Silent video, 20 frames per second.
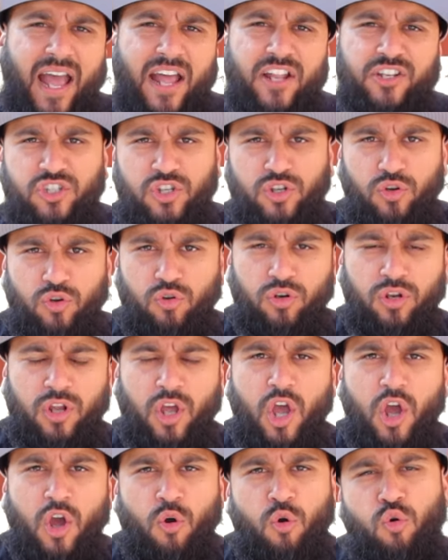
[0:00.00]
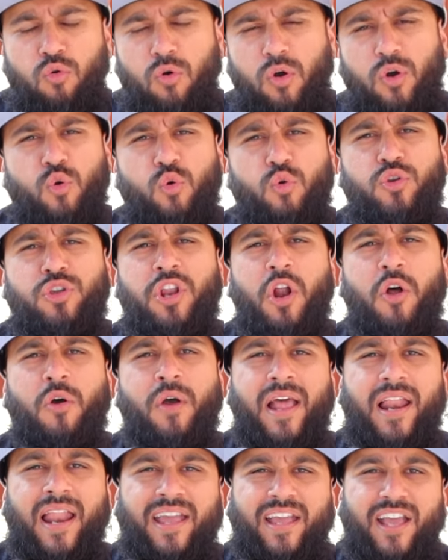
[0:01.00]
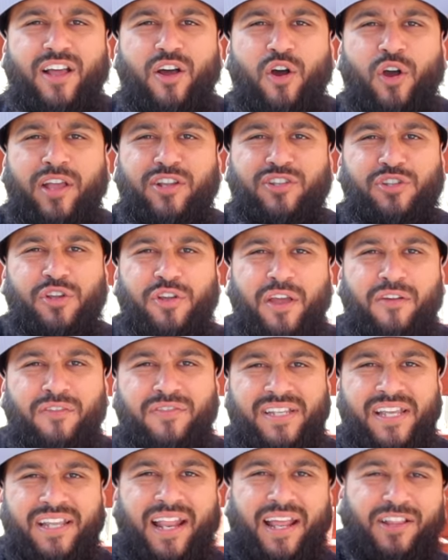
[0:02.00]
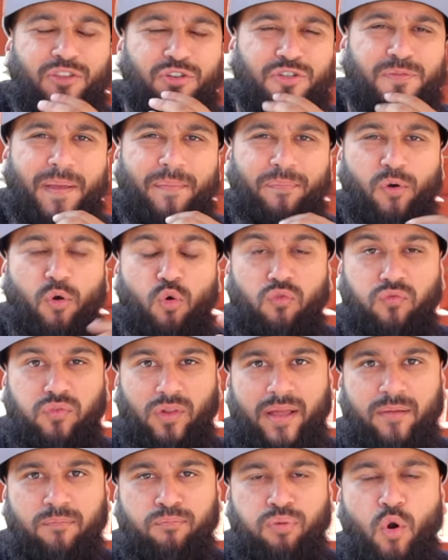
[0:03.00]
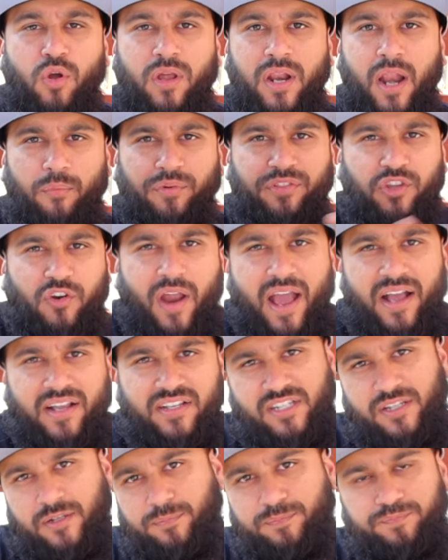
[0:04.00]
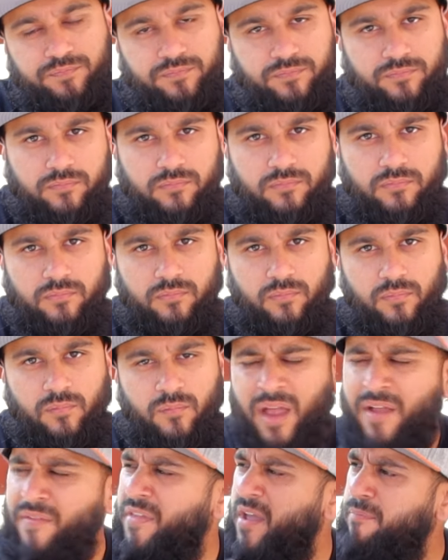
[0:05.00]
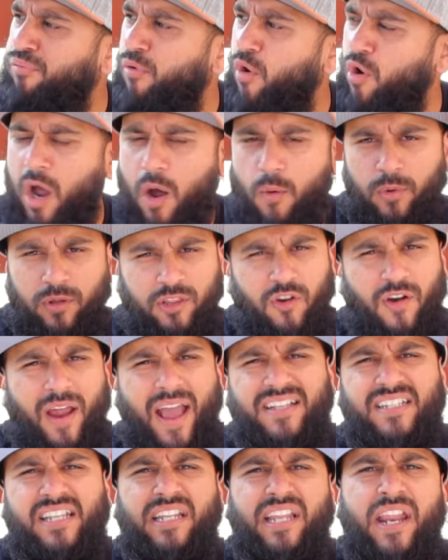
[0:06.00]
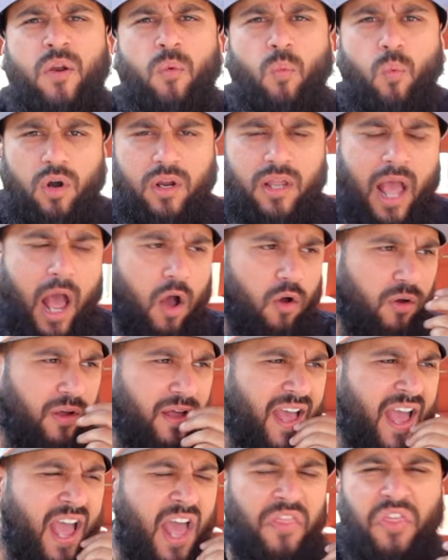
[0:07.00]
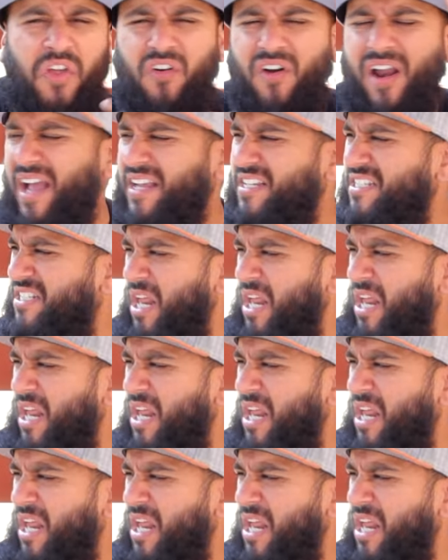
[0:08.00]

that dude who, you know, like, okay, so you ever see like those people who've like broken up with their ex? They broke up with their ex. It didn't work out. Their ex